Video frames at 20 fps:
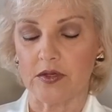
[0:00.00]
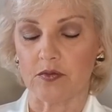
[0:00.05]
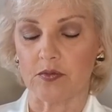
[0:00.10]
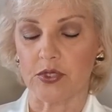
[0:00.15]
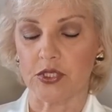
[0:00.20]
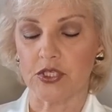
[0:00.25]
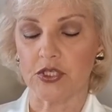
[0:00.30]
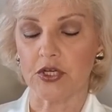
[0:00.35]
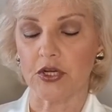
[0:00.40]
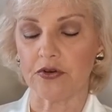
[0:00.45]

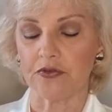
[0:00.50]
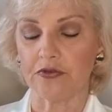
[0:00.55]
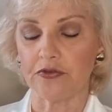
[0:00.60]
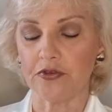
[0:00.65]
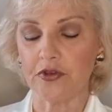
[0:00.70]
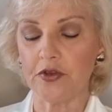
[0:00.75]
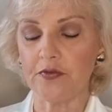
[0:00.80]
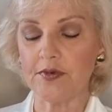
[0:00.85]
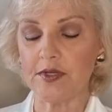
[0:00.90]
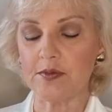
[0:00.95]
which
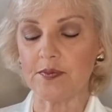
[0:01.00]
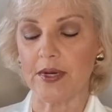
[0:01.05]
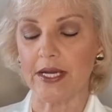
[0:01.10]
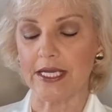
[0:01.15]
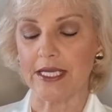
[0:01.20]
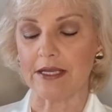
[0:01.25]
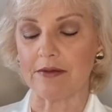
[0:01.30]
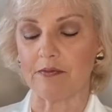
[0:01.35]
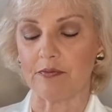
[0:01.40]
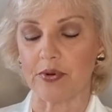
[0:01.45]
confirmed
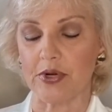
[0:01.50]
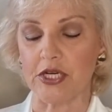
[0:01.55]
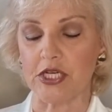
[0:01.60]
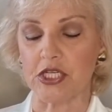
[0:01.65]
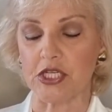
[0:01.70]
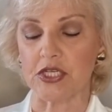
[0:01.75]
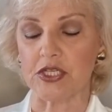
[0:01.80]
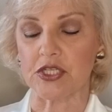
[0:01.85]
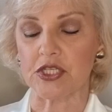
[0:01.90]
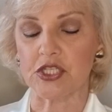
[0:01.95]
my
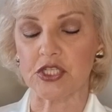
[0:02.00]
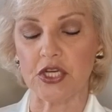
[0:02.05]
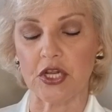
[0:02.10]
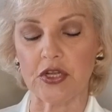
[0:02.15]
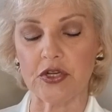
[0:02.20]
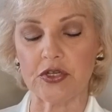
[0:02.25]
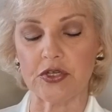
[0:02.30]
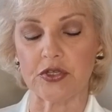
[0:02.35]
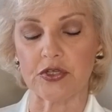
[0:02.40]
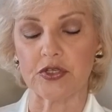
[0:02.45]
impression,
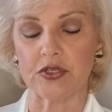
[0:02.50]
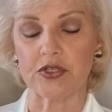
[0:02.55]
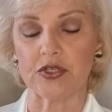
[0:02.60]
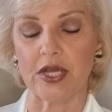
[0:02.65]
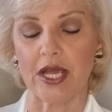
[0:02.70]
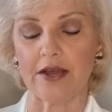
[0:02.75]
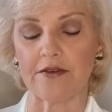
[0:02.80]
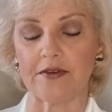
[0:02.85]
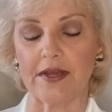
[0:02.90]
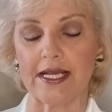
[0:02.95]
showed her to
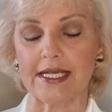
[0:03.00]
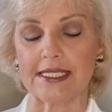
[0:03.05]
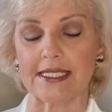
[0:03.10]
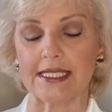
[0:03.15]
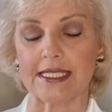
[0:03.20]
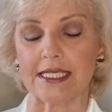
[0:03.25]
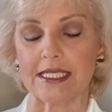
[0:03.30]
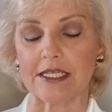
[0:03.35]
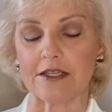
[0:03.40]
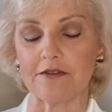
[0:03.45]
have a
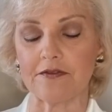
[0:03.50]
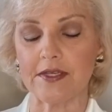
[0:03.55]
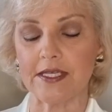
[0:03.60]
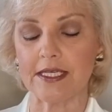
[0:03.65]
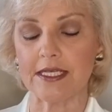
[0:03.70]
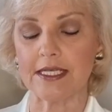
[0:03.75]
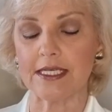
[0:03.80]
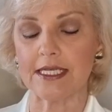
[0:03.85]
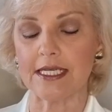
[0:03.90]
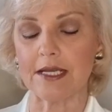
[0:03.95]

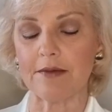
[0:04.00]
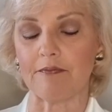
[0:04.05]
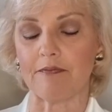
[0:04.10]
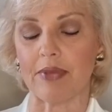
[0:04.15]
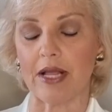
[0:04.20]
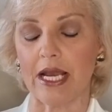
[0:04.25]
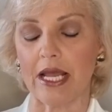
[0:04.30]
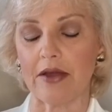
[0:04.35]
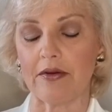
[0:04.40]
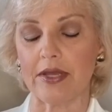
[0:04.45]
significantly
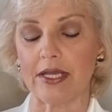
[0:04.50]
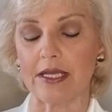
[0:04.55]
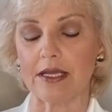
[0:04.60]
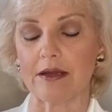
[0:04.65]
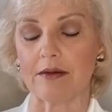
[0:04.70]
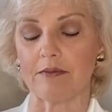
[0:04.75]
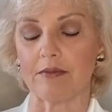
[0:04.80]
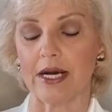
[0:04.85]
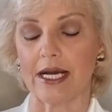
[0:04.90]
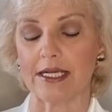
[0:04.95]

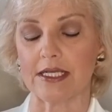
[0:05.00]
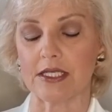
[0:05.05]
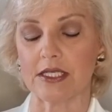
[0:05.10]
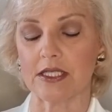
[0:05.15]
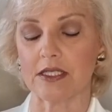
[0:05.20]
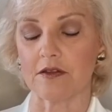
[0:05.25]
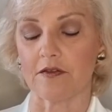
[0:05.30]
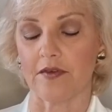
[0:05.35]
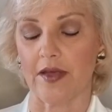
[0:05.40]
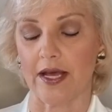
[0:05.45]
billowing
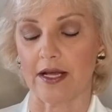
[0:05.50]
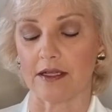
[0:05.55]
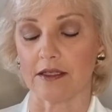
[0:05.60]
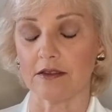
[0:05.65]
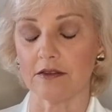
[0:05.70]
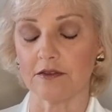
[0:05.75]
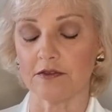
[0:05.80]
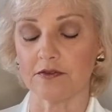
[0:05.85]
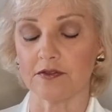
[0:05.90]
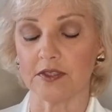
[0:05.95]
mitral
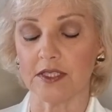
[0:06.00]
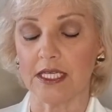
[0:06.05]
valve,